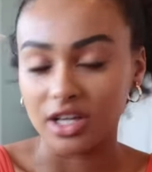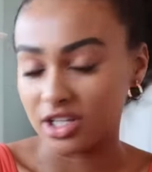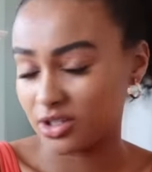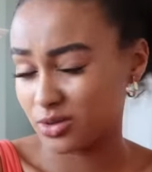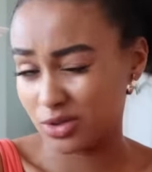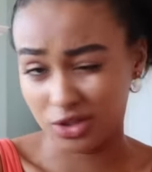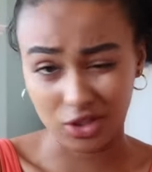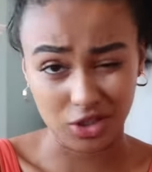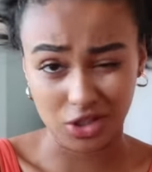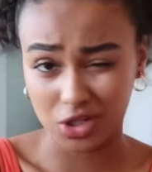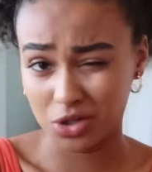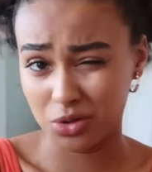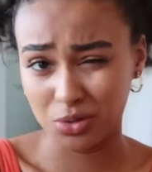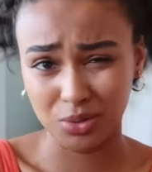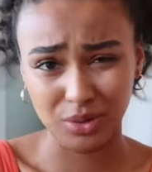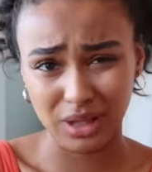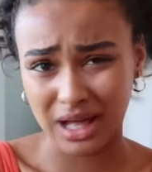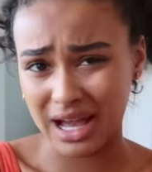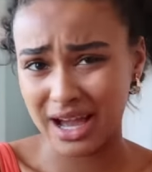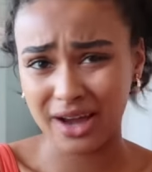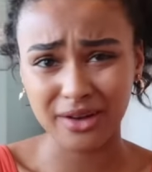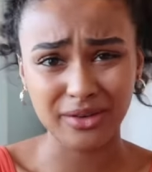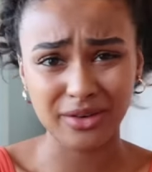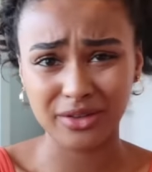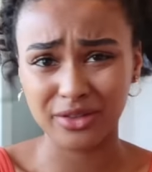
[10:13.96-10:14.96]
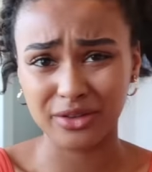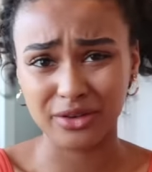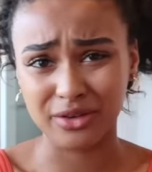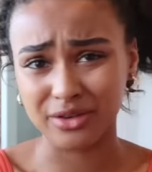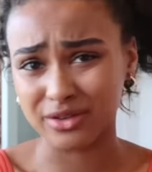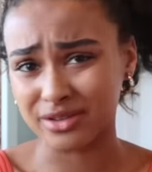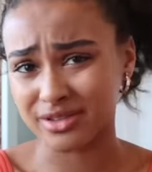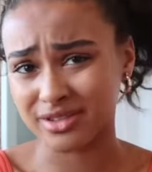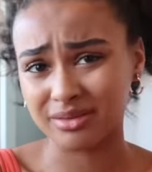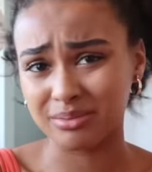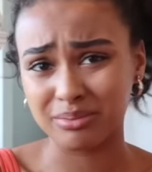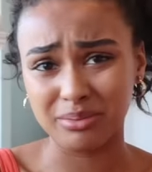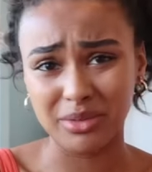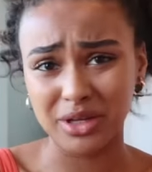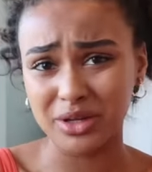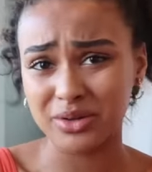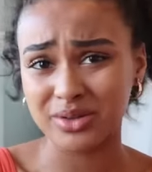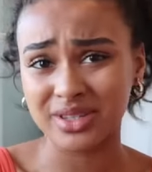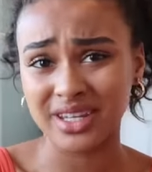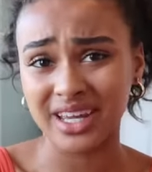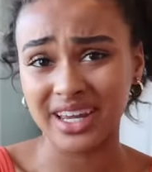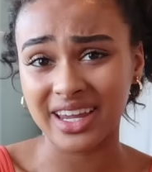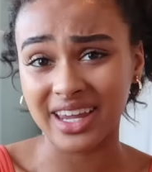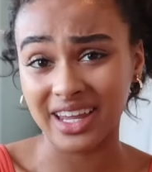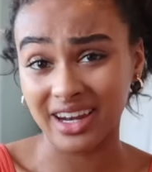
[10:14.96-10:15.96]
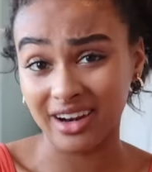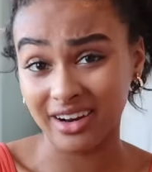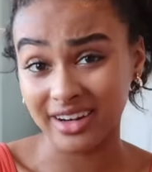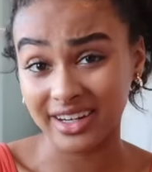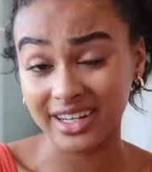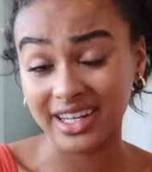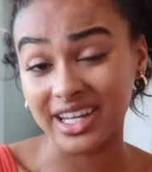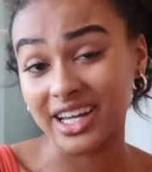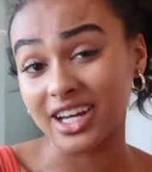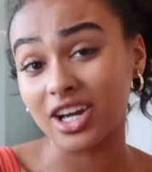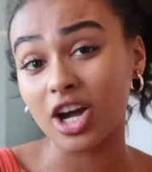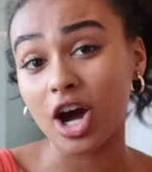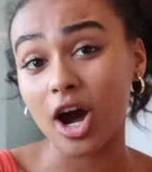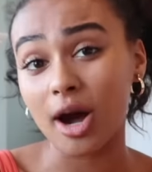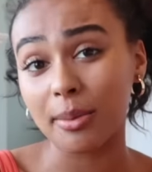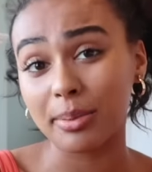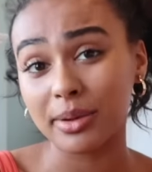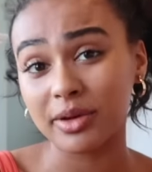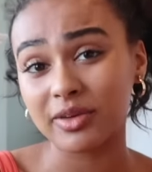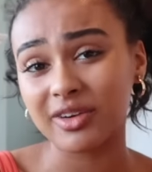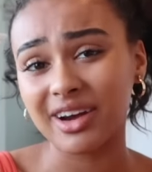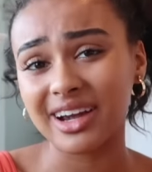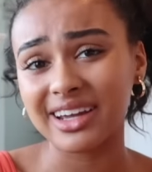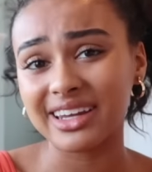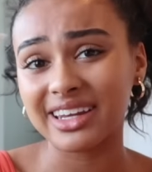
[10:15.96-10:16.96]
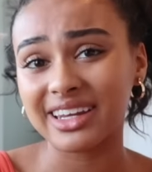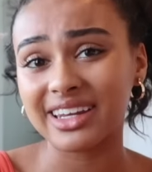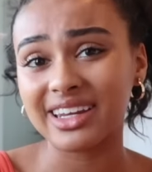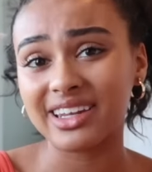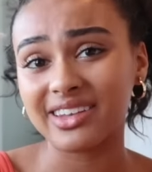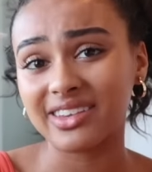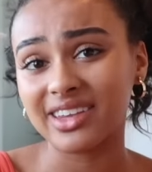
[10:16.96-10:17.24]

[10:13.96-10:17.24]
it's too loud and there's music and I get copyrighted